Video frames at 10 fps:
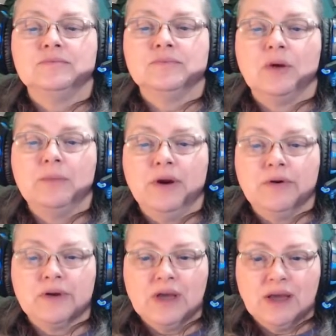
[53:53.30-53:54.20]

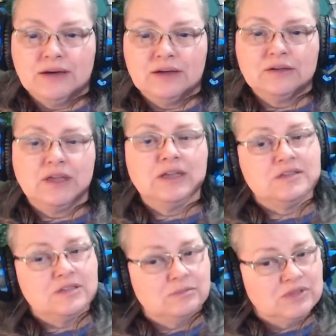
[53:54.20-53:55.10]
Americana can
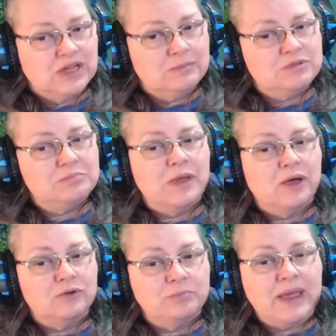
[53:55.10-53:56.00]
sometimes
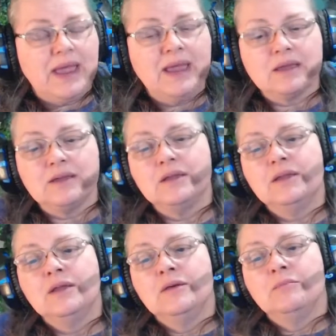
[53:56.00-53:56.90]
melt back,
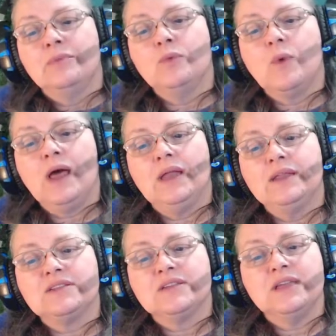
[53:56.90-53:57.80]
but while
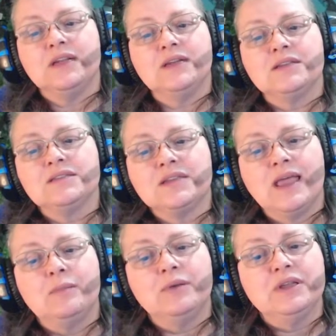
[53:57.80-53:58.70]
it's getting
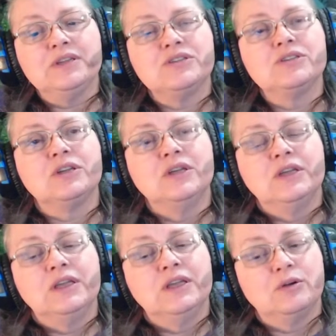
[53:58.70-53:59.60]
established,
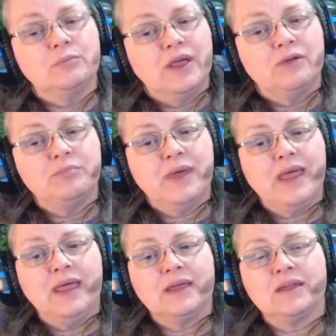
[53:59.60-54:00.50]
it'll melt
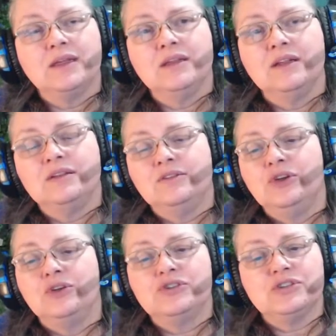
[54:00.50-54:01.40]
back, and
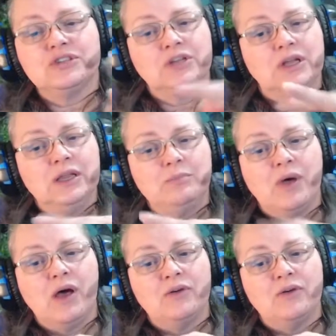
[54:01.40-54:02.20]
you just clip off